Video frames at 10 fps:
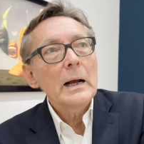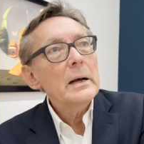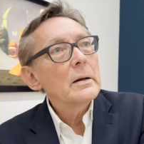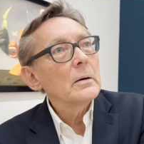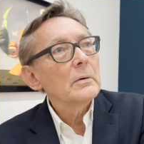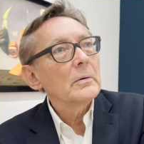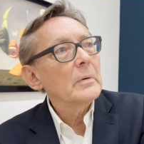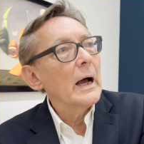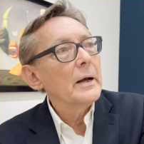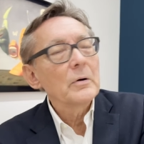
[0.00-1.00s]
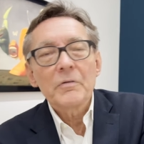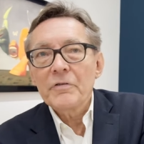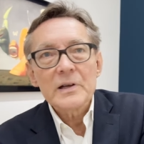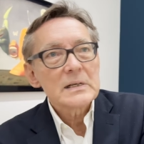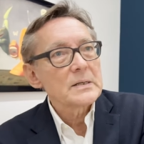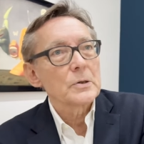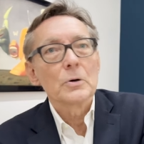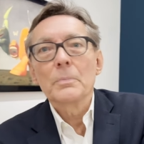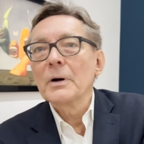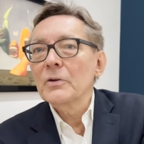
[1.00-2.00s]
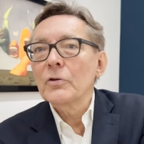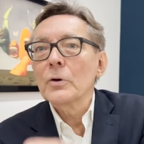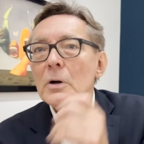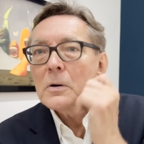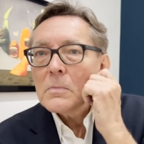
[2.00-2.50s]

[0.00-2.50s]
I don't, I don't think so. Not but, Barnett